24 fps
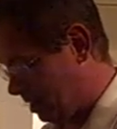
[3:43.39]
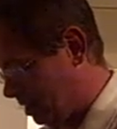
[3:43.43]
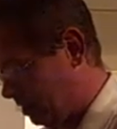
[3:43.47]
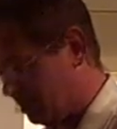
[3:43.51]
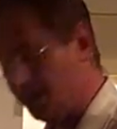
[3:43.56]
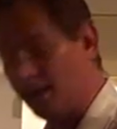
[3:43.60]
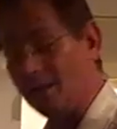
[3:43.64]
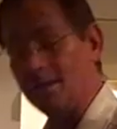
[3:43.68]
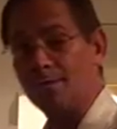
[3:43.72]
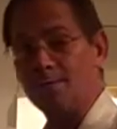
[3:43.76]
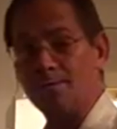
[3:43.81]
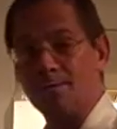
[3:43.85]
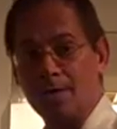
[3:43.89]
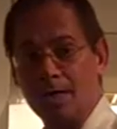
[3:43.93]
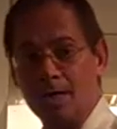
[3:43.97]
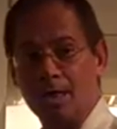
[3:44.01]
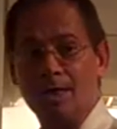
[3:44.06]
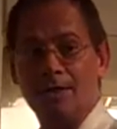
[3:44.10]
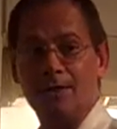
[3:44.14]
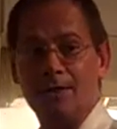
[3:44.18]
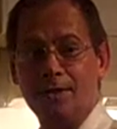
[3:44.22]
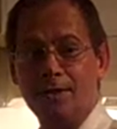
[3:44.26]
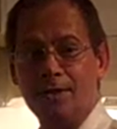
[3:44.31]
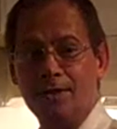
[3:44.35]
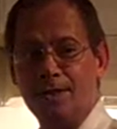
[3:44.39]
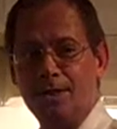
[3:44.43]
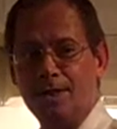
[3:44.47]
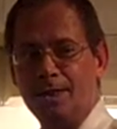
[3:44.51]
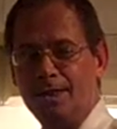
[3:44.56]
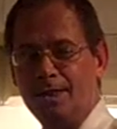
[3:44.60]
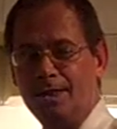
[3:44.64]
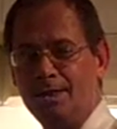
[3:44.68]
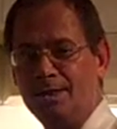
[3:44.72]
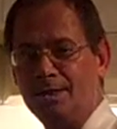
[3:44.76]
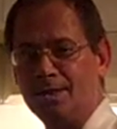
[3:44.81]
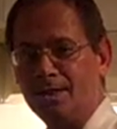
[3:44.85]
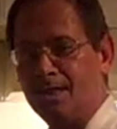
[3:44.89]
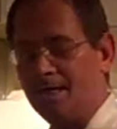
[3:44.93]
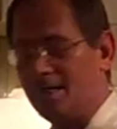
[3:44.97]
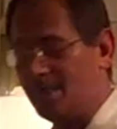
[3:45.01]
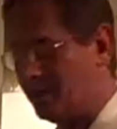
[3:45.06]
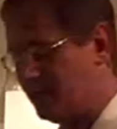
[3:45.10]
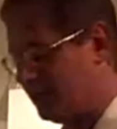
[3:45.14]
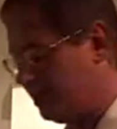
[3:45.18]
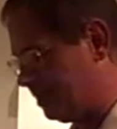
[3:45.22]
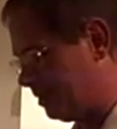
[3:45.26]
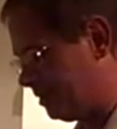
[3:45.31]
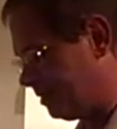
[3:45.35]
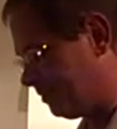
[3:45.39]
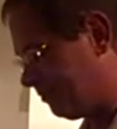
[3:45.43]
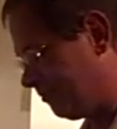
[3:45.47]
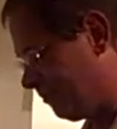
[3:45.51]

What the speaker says: Another really good cheese is